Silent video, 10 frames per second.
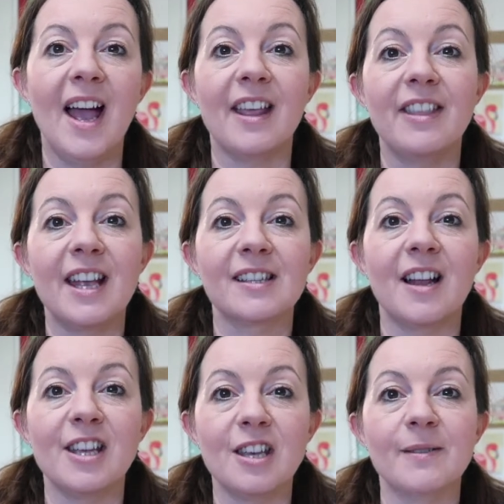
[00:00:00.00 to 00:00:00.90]
And things
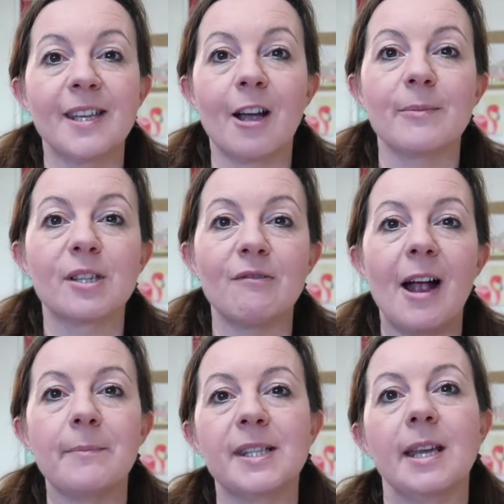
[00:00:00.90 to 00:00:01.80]
like using up
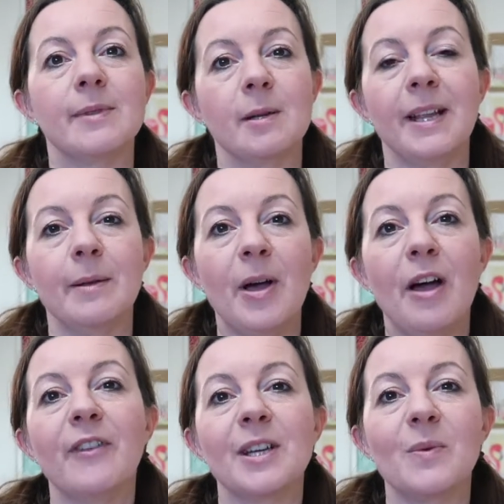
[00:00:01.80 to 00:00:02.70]
scraps seems to be the
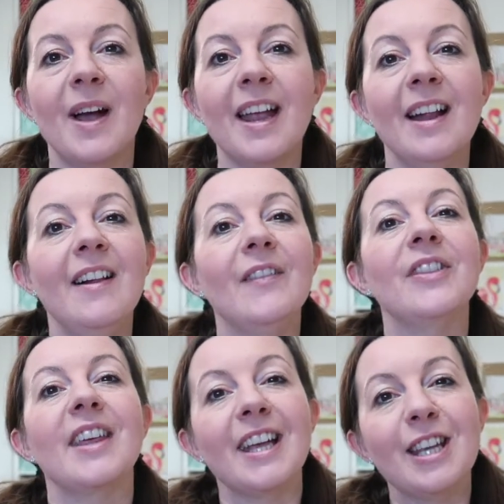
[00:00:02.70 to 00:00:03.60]
perfect way
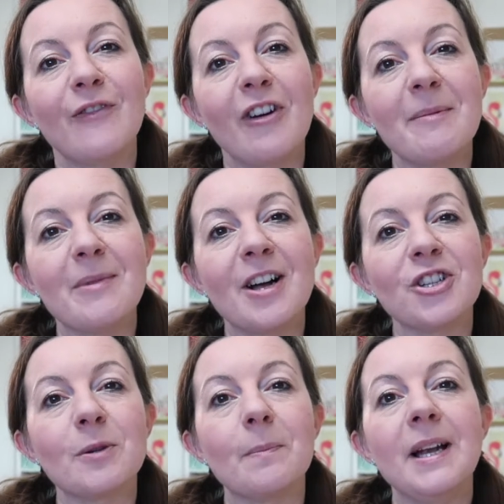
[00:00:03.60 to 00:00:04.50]
Thank you very
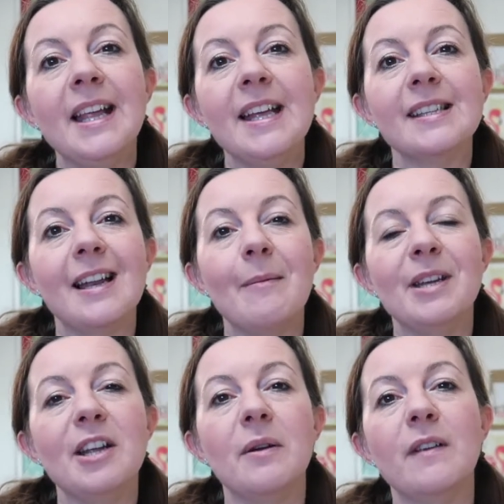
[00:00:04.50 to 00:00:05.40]
much. Please let
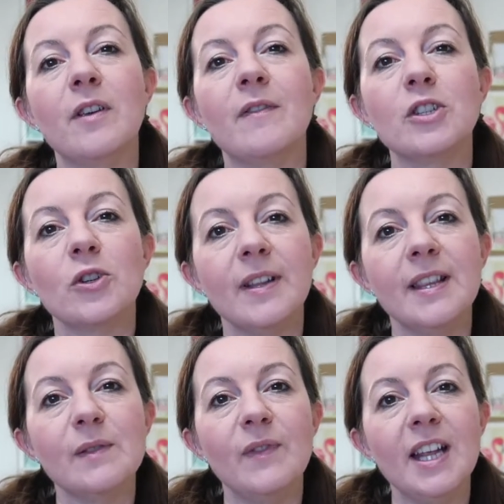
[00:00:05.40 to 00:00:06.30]
me know if you've enjoyed
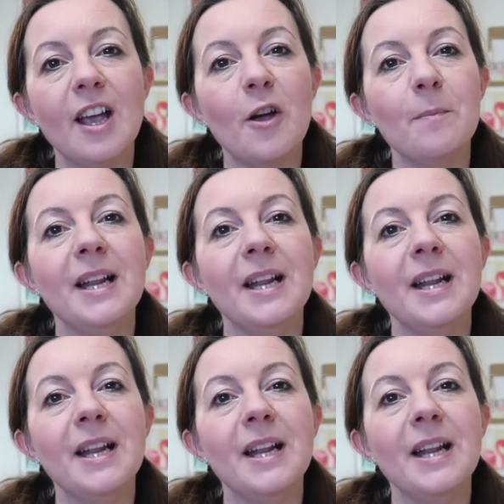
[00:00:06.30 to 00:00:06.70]
this video.